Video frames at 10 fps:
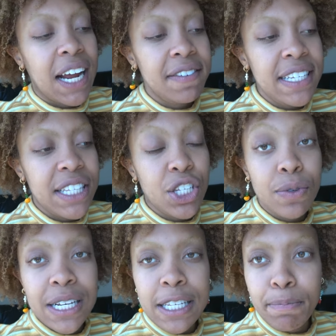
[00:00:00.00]
I've seen this
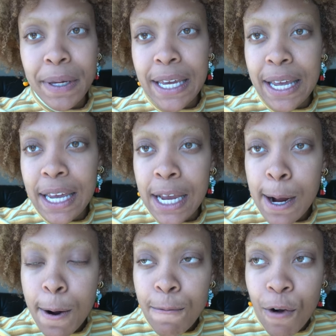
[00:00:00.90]
recipe
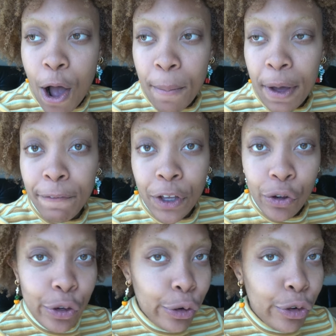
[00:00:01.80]
from a
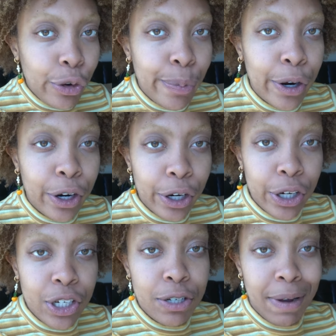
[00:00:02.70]
few YouTubers,